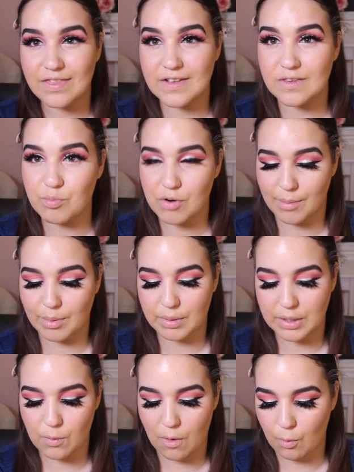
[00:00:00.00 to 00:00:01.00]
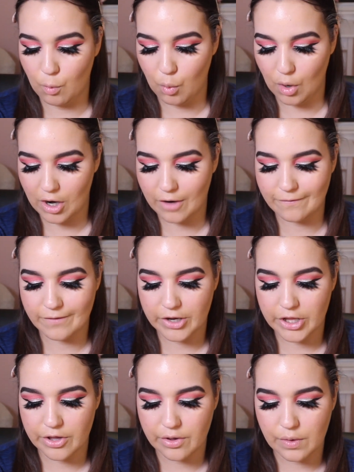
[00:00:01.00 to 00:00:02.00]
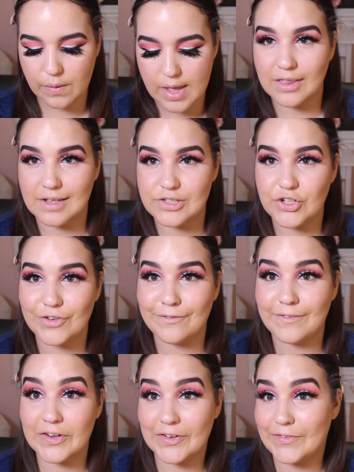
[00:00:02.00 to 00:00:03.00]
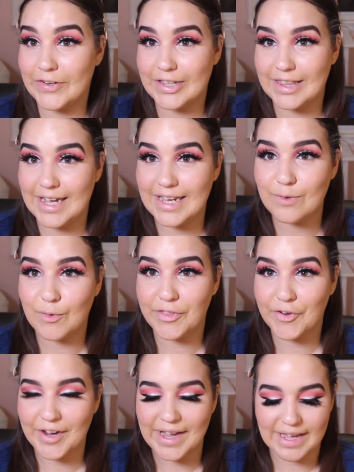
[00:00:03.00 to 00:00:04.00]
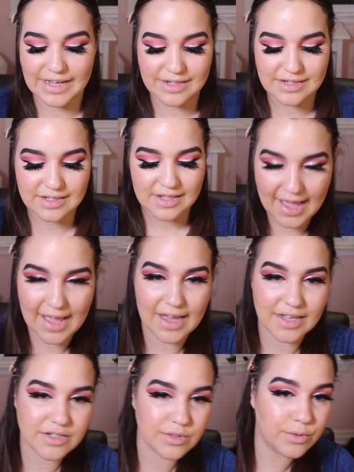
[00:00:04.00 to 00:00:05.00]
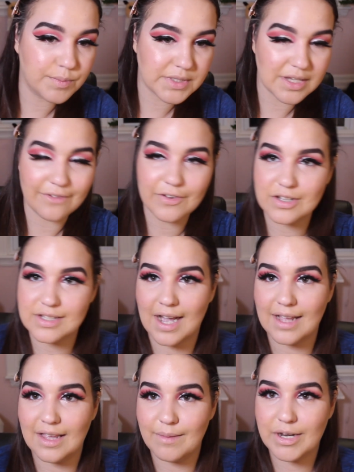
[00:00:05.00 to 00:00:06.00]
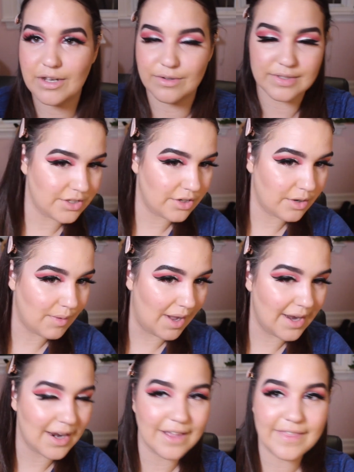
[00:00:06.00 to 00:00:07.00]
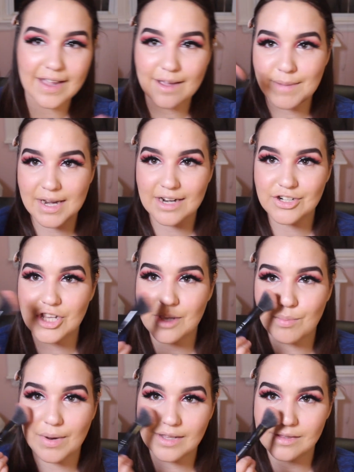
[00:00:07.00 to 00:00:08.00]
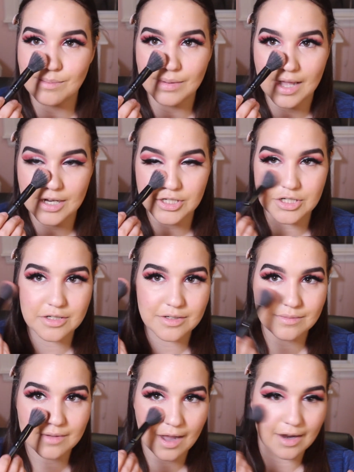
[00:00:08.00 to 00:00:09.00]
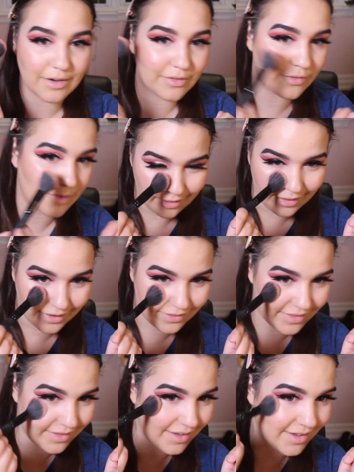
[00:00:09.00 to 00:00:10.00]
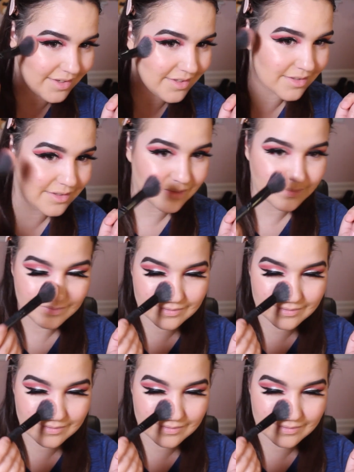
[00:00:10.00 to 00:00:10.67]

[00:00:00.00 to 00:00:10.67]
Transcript: this probably won't work for you unless you're very, very light with your hand. And, oops, I forgot to highlight my nose. You know what? I think I might actually bring the blush kind of like this.